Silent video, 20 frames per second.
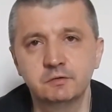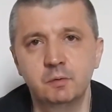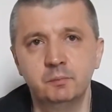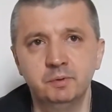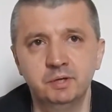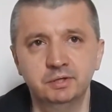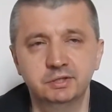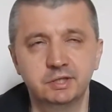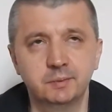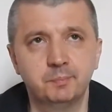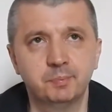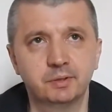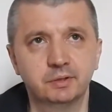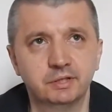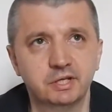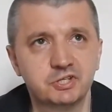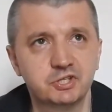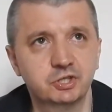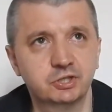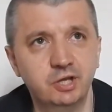But the death
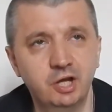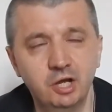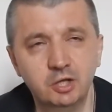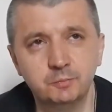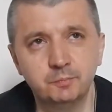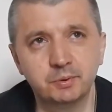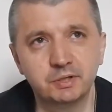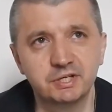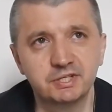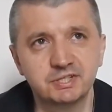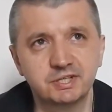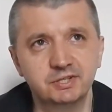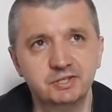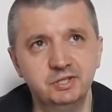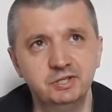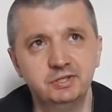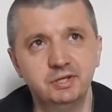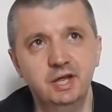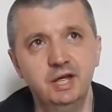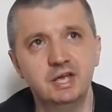certificate was
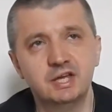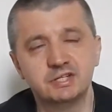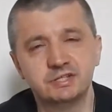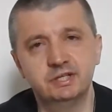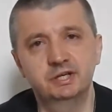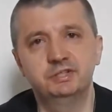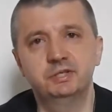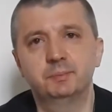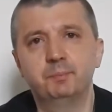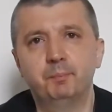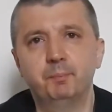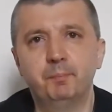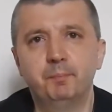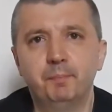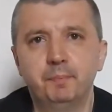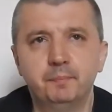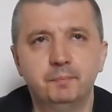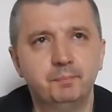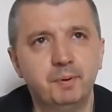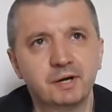dated August
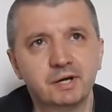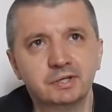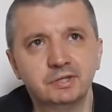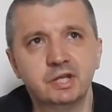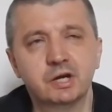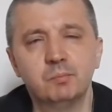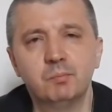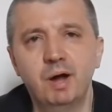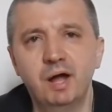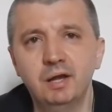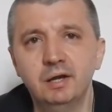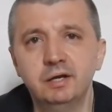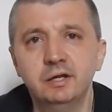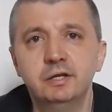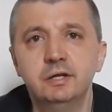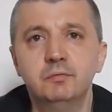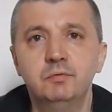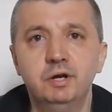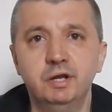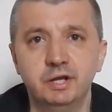16th,
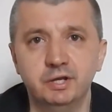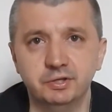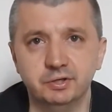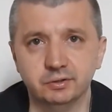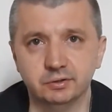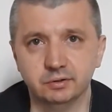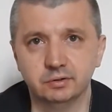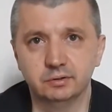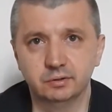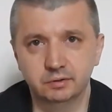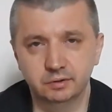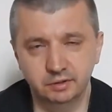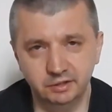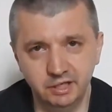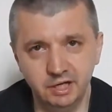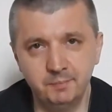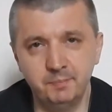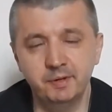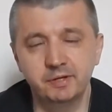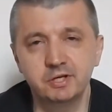1999.
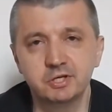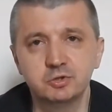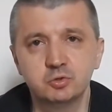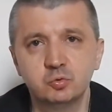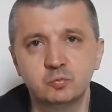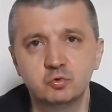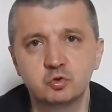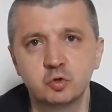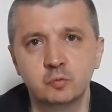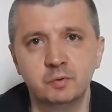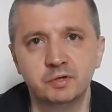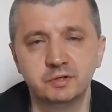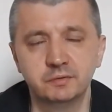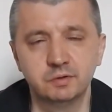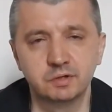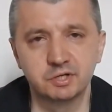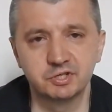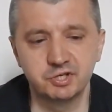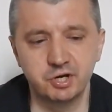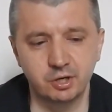
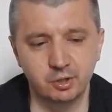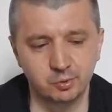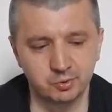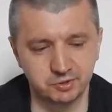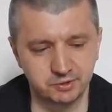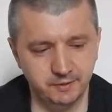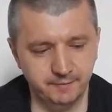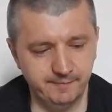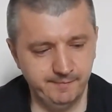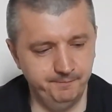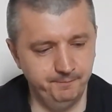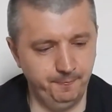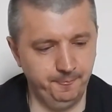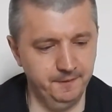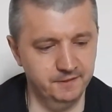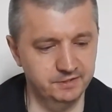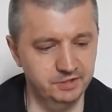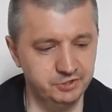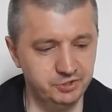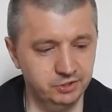It's quite
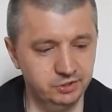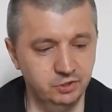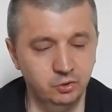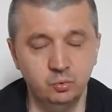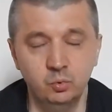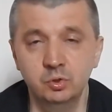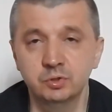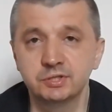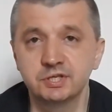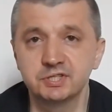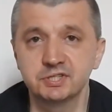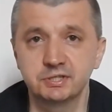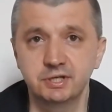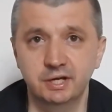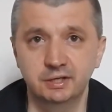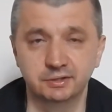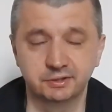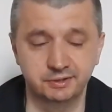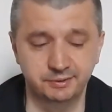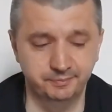strange because there was
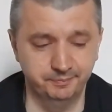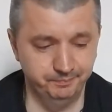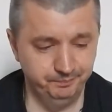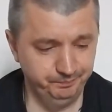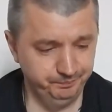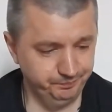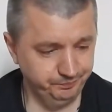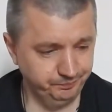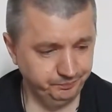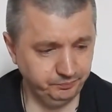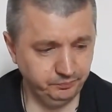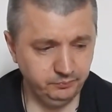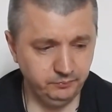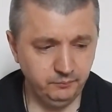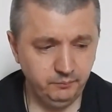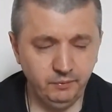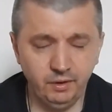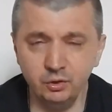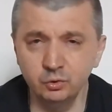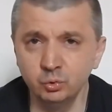no expert
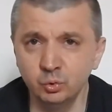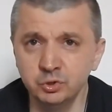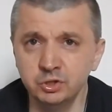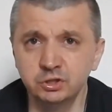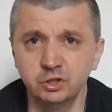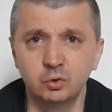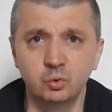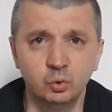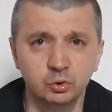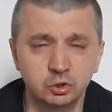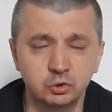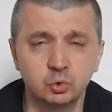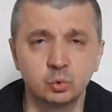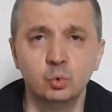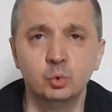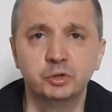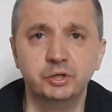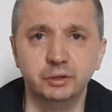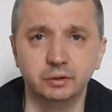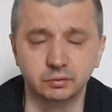conclusion yet, but
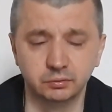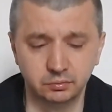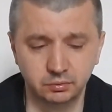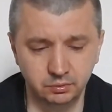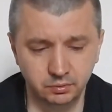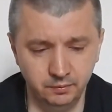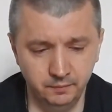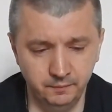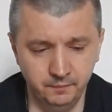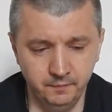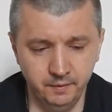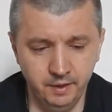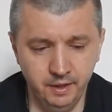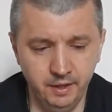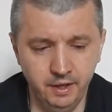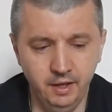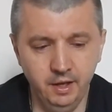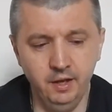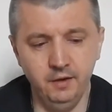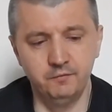there was already a
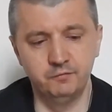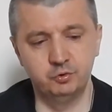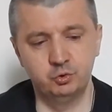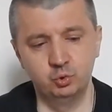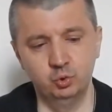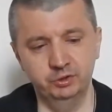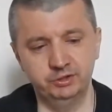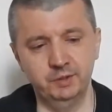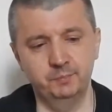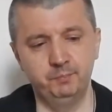cause of death.